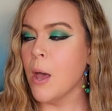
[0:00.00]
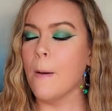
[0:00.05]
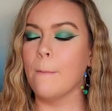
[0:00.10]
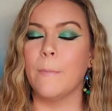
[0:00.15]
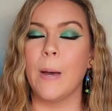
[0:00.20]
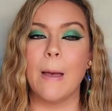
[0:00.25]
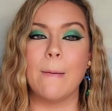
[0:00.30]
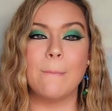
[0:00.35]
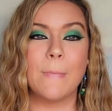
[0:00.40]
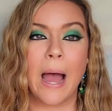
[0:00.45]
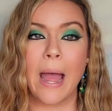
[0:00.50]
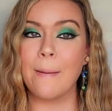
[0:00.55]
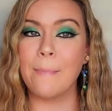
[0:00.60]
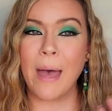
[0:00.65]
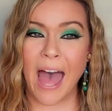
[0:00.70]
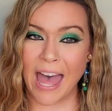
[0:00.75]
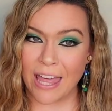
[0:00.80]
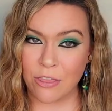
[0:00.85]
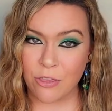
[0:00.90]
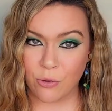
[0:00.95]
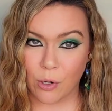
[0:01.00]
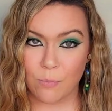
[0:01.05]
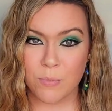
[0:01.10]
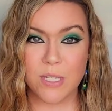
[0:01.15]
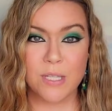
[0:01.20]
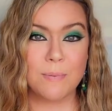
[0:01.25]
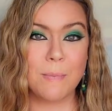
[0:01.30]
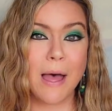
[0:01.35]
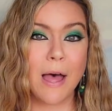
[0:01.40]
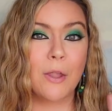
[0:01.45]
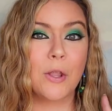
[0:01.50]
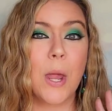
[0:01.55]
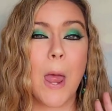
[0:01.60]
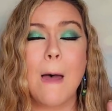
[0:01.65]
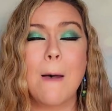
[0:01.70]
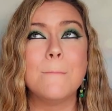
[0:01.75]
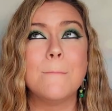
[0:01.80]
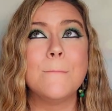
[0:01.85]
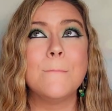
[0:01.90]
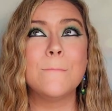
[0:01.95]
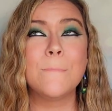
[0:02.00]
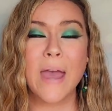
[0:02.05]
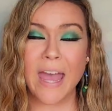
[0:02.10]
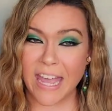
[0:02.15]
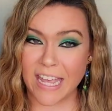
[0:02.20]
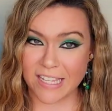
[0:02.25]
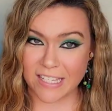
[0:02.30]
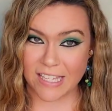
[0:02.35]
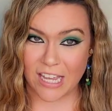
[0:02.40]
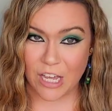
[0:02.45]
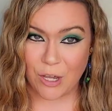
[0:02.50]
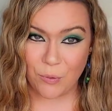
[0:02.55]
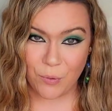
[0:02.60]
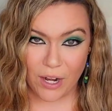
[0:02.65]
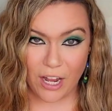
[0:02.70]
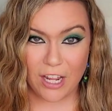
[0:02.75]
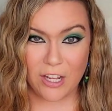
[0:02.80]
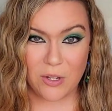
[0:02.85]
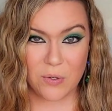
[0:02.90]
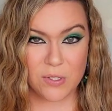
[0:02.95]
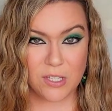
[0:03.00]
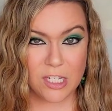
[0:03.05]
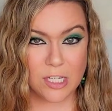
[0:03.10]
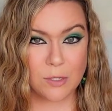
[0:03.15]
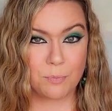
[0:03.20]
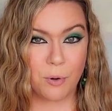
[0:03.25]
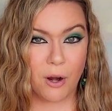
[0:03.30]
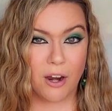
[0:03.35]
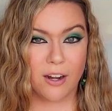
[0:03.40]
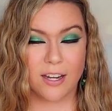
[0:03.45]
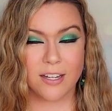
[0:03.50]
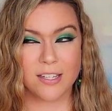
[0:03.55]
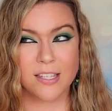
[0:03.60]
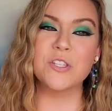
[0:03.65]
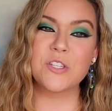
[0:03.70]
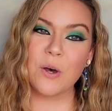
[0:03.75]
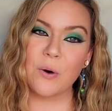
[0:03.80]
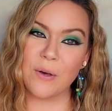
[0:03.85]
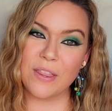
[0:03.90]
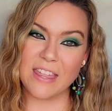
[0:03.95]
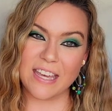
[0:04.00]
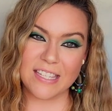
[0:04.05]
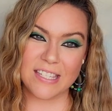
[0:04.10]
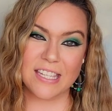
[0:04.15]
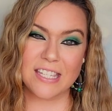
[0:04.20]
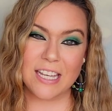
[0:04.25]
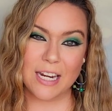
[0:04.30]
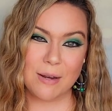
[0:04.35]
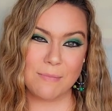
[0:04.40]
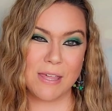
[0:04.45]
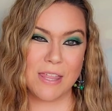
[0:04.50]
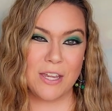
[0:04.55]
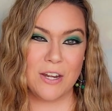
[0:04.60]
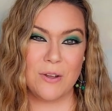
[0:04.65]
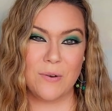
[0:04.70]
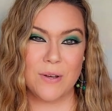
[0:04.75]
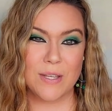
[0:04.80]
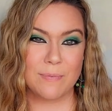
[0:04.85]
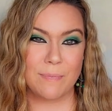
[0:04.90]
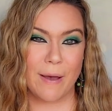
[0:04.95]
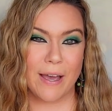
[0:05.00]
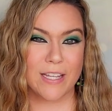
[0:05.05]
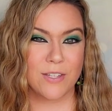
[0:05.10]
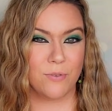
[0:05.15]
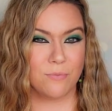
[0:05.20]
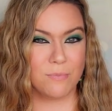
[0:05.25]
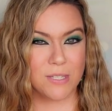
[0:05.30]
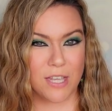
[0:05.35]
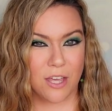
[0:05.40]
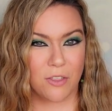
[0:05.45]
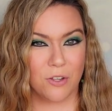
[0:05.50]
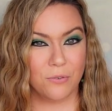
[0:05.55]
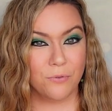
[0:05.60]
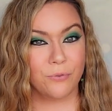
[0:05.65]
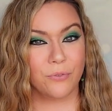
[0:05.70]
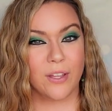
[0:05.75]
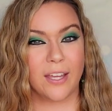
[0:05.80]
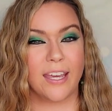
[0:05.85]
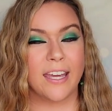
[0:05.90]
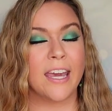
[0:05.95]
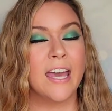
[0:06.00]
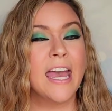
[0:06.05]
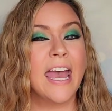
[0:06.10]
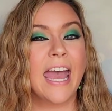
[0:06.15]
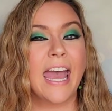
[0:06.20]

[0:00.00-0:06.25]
but my bathroom smelled amazing when I used these products. So this is going to be the newest box from Southern Fleek.